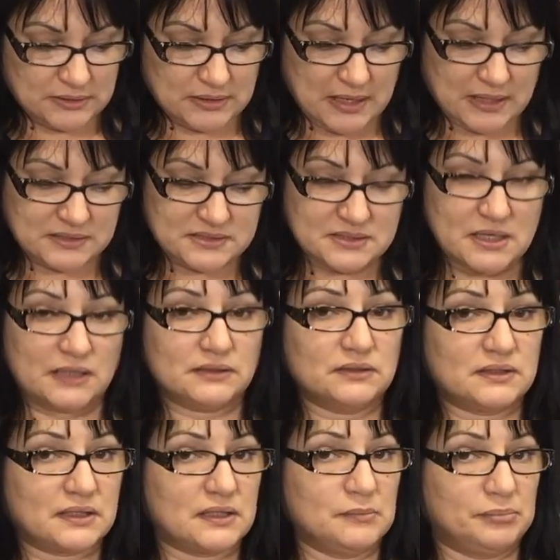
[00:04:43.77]
that's
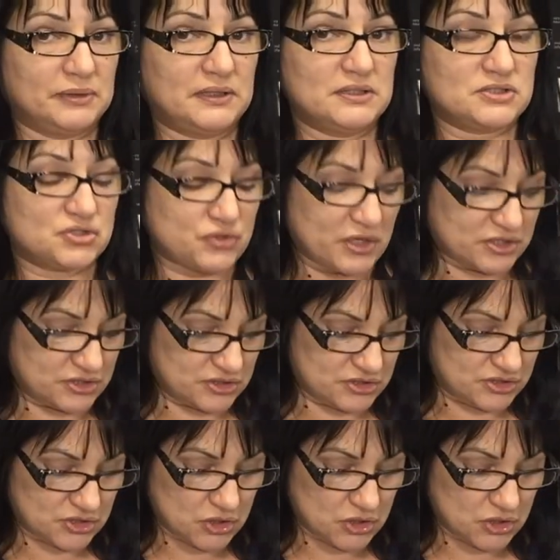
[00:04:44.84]
not the complete instructions,